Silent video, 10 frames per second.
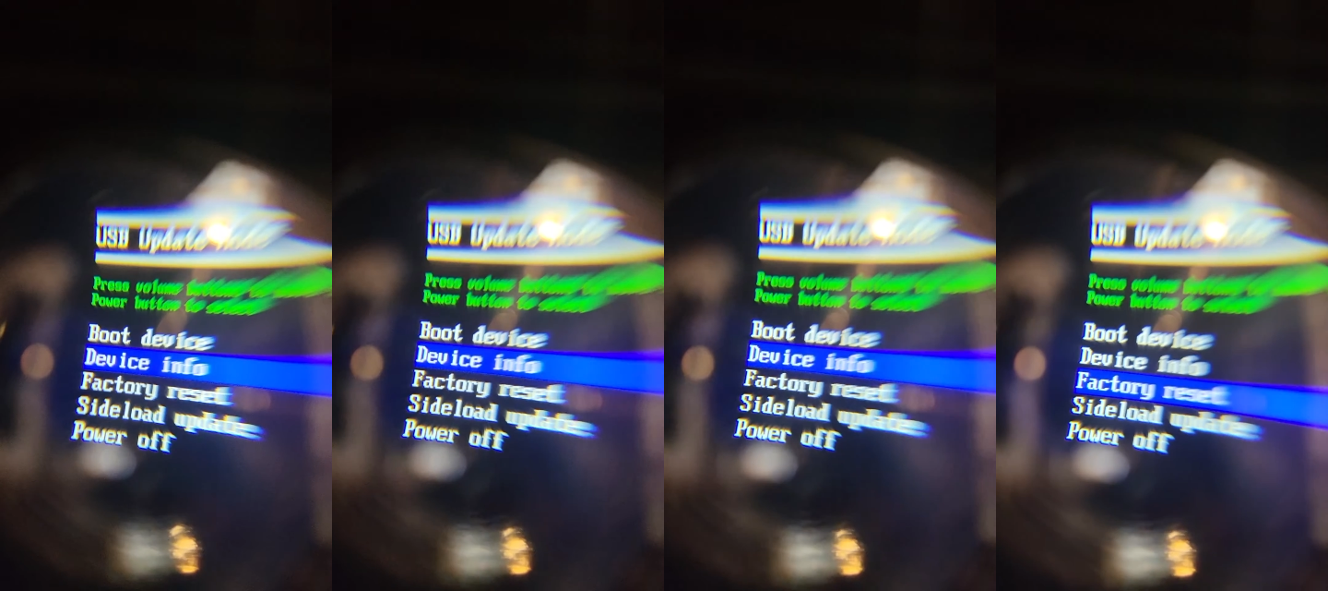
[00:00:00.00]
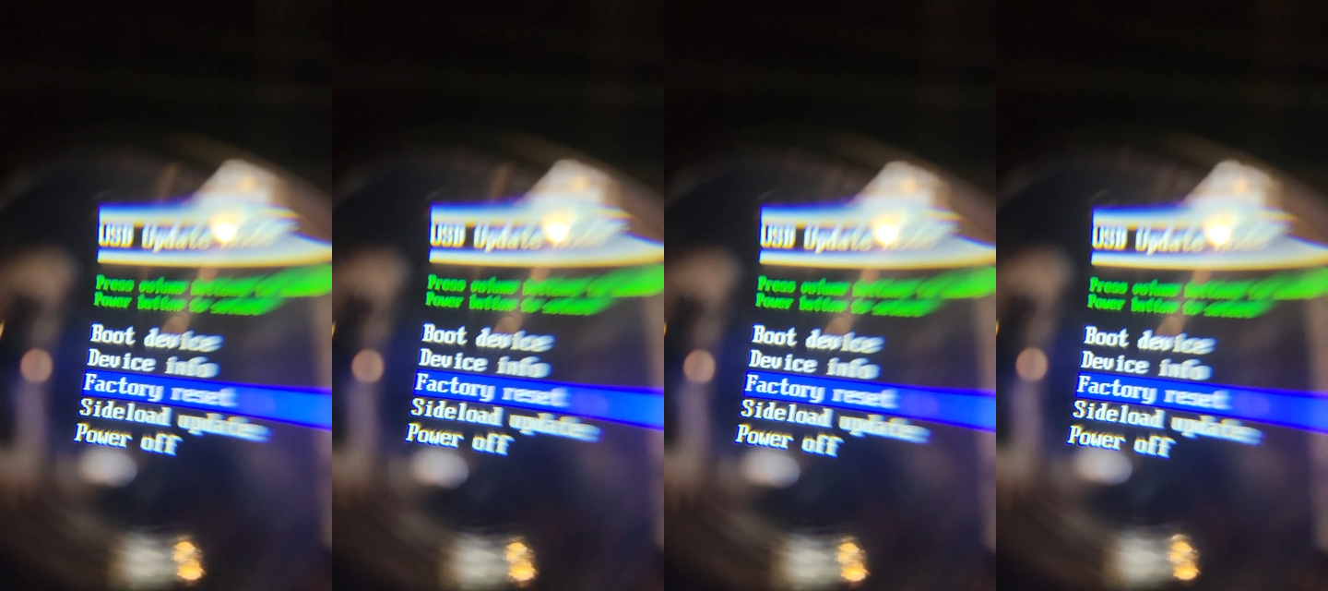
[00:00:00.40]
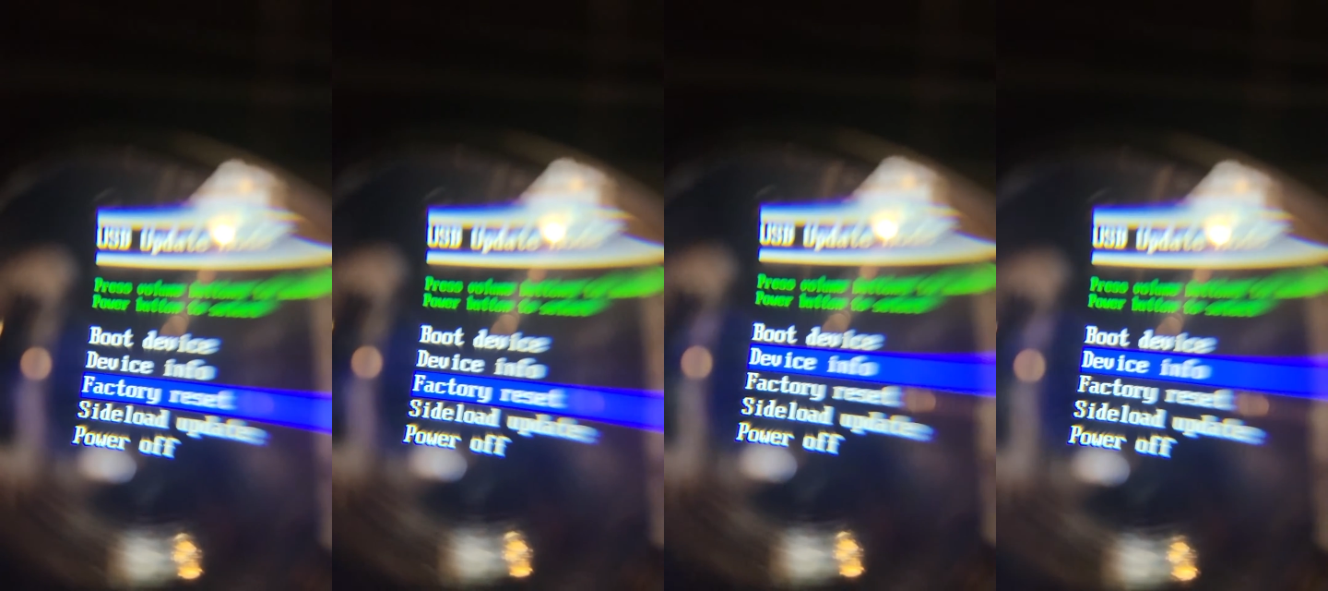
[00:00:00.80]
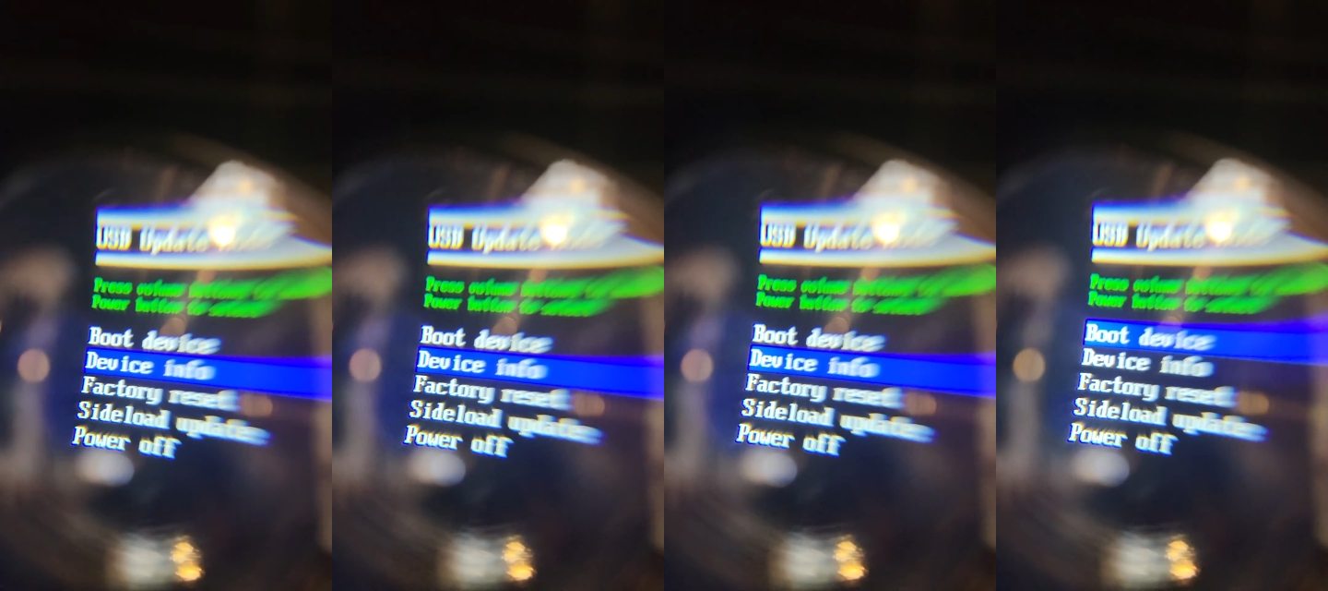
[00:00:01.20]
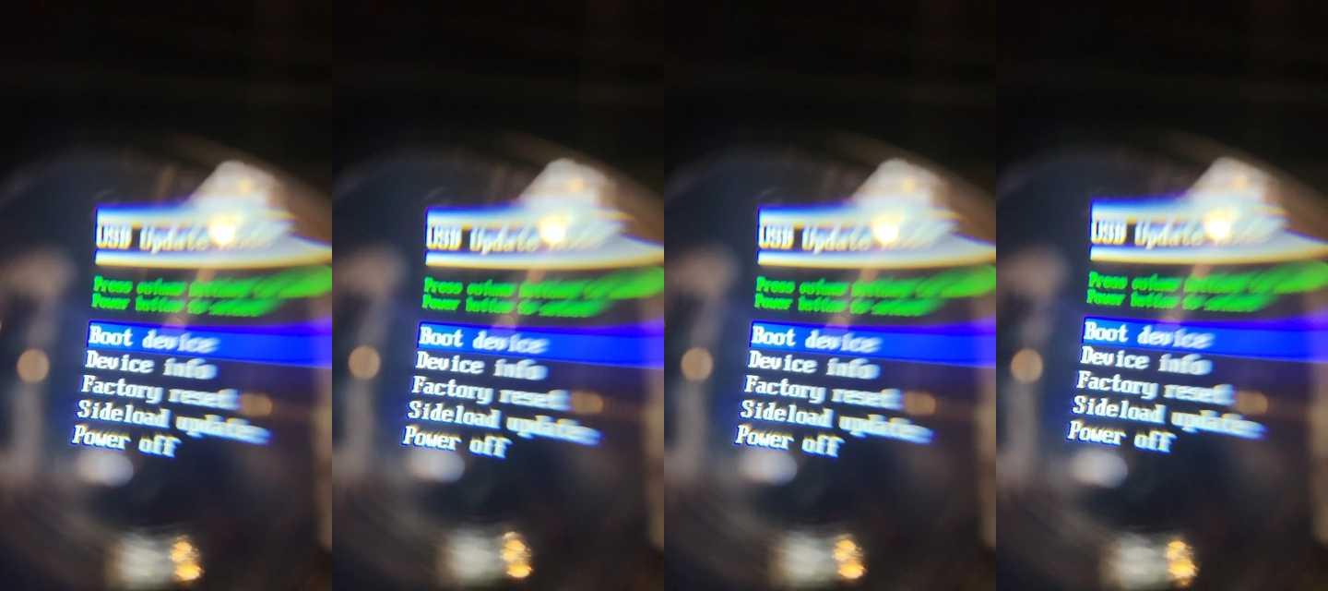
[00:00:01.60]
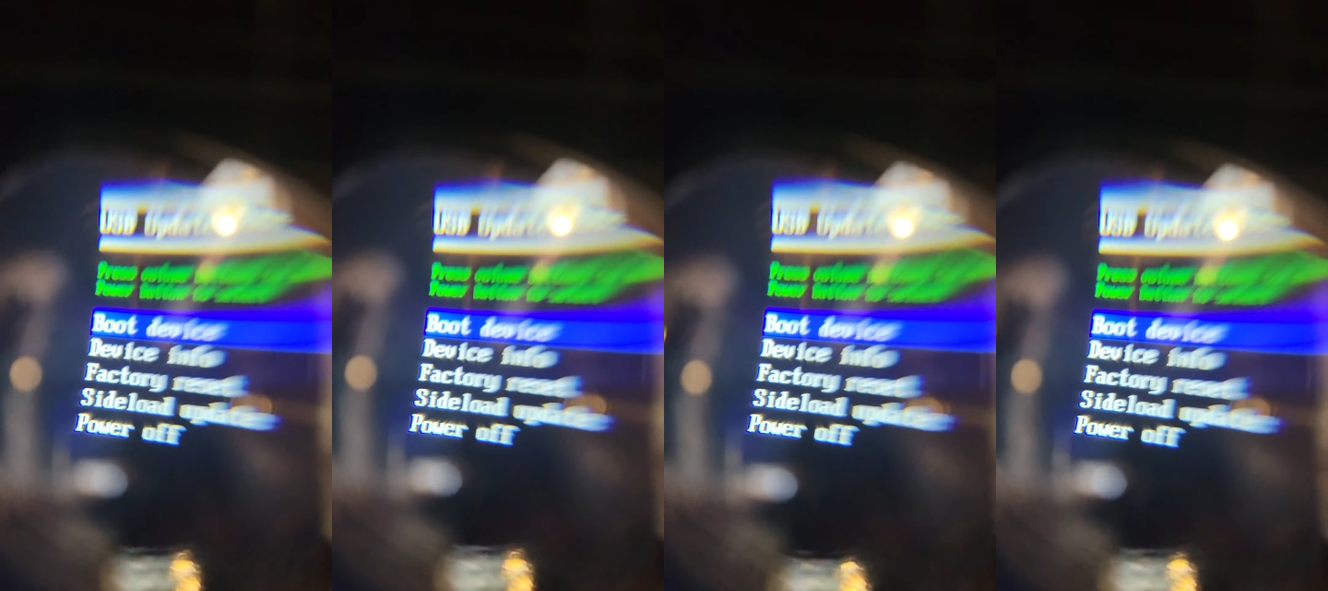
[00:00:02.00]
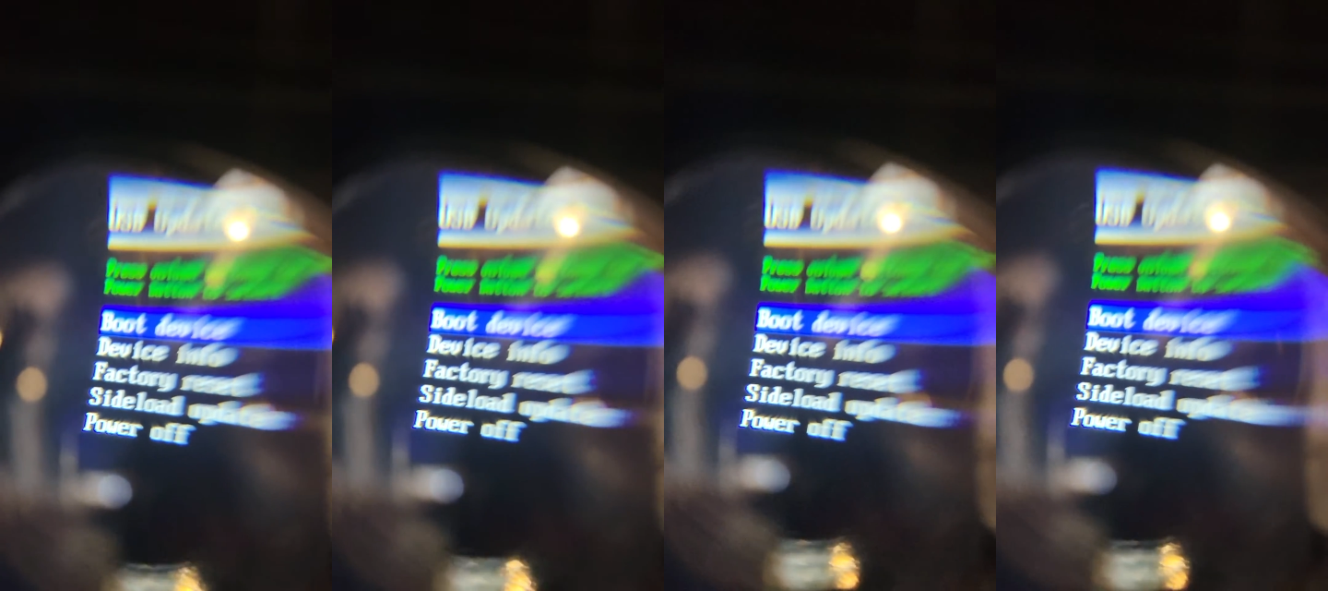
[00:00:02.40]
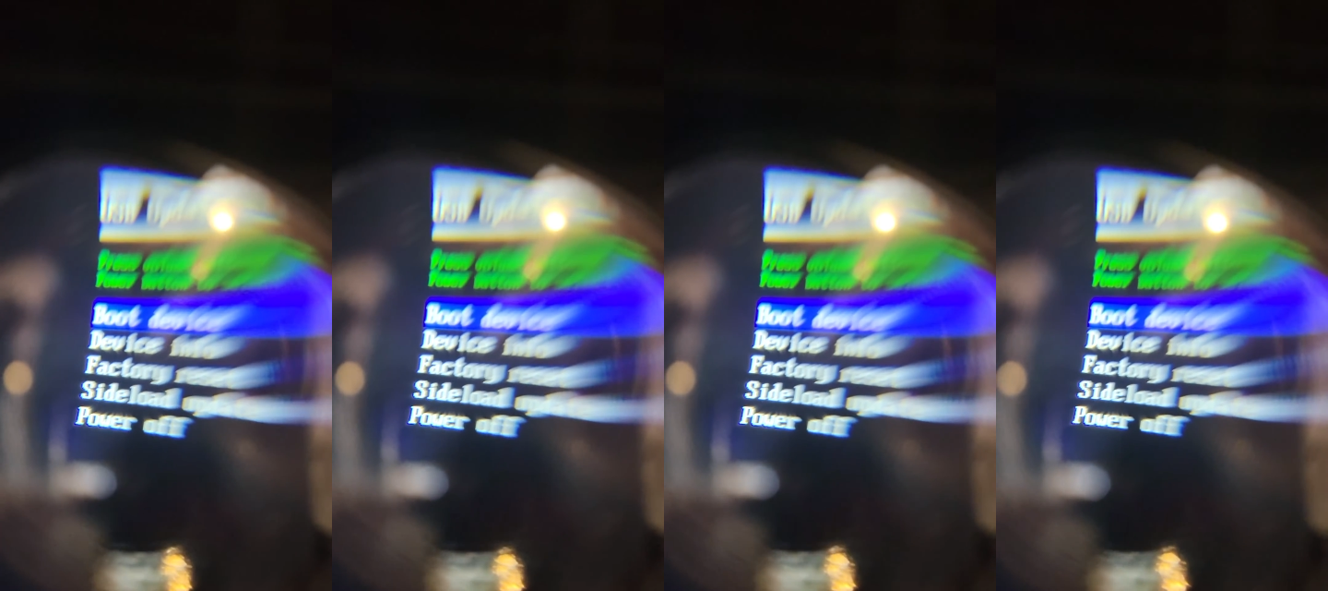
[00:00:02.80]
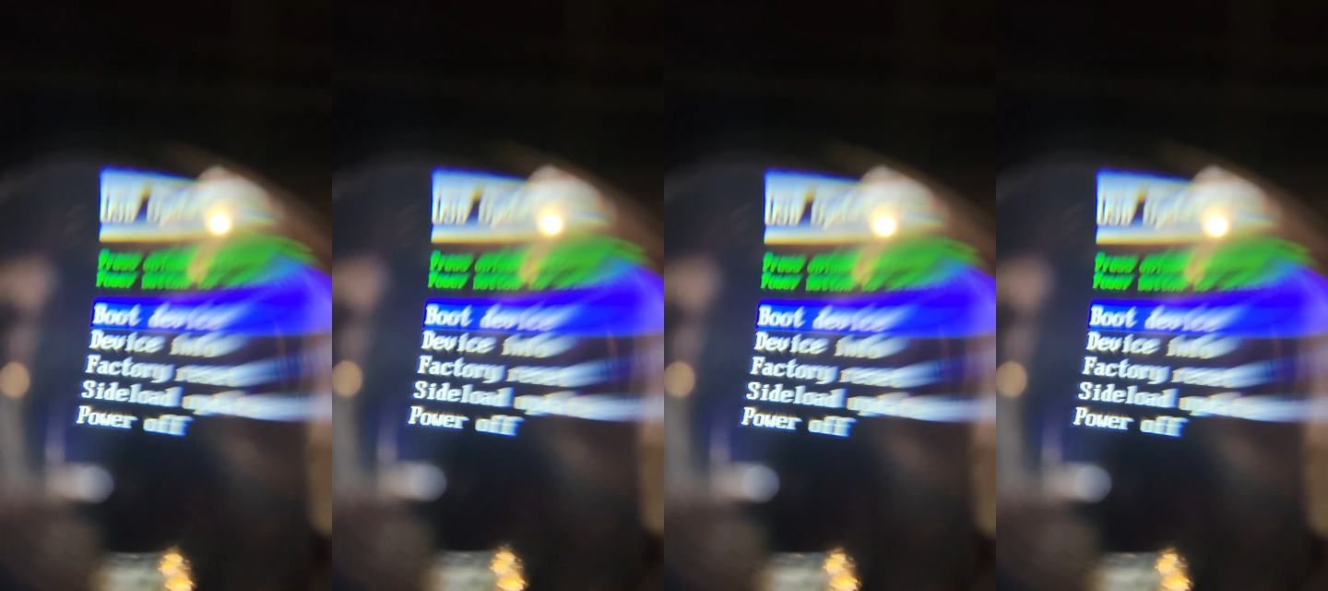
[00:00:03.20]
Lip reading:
(no speaker visible)